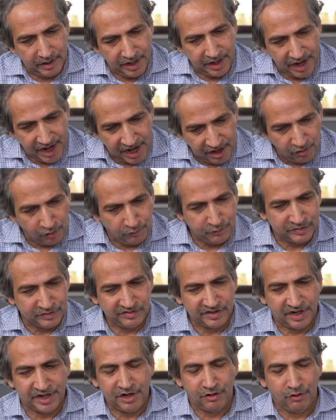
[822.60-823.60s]
enroll for
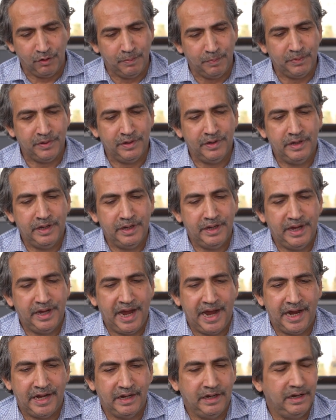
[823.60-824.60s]
study group
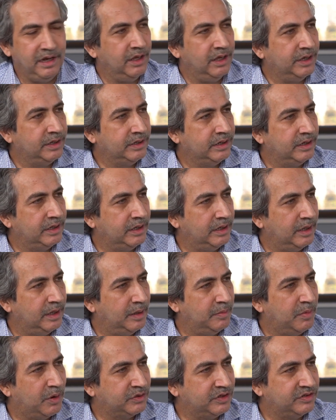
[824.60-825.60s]
and learn
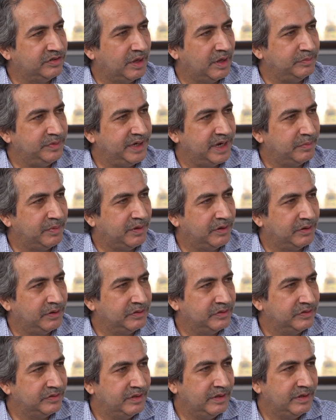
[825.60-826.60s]
about the subject because